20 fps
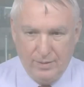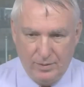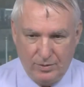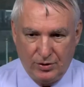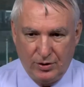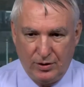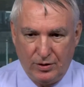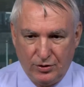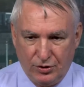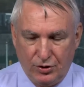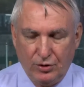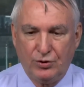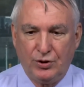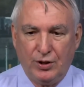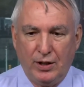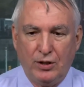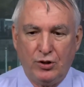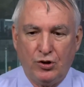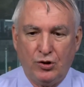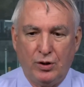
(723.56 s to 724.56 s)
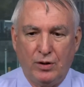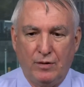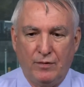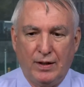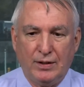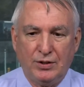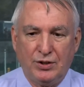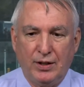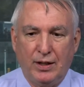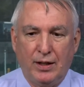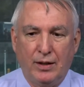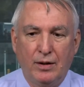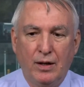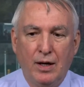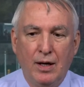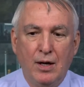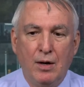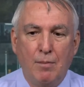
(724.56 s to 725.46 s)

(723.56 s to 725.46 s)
There's an association of ASEAN